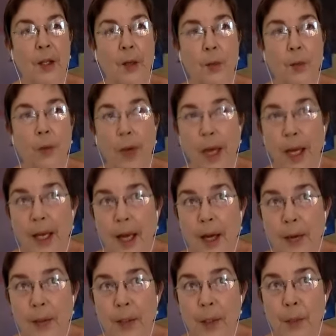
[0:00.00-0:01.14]
the way
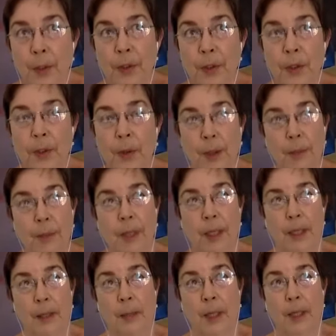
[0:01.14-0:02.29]
I was pursuing
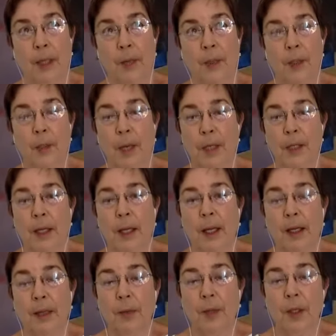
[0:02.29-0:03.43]
men and money was by
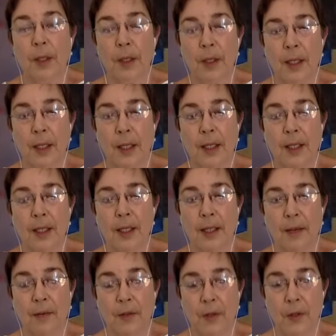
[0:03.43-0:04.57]
selling real estate in
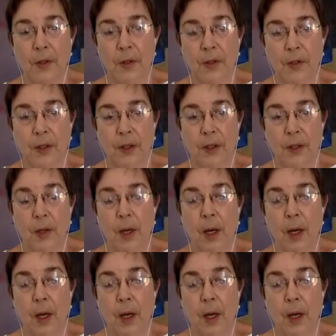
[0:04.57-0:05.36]
San Francisco.